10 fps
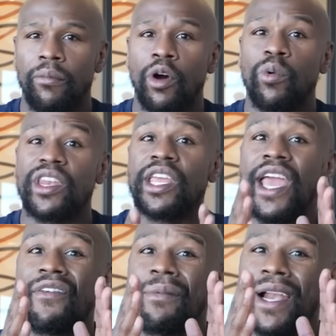But we
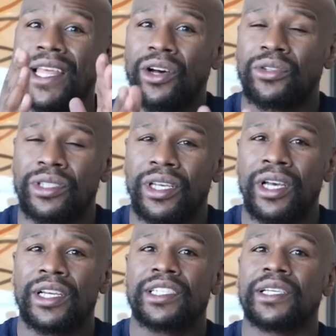need everybody else
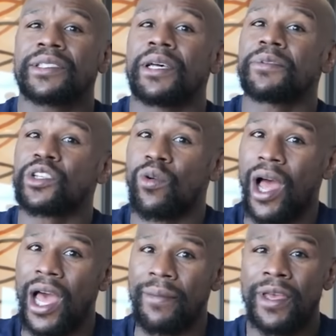to
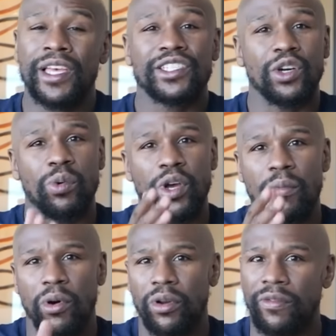subscribe to Will
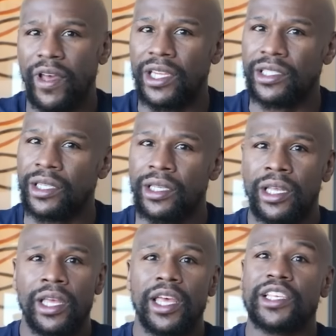Motivation
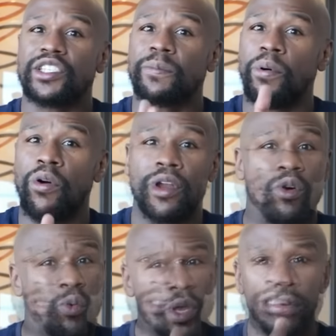and support
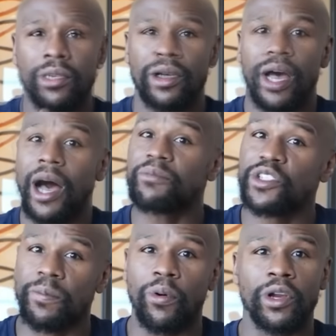Will. I'm
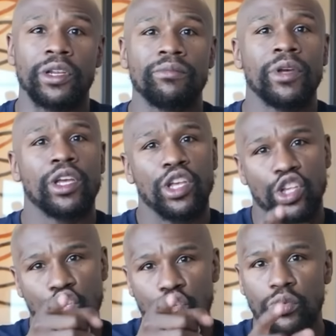supporting them
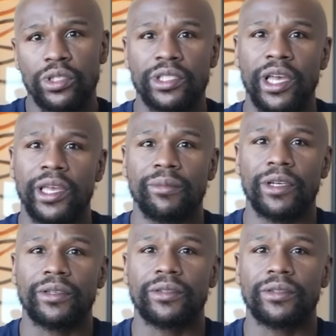you do the same.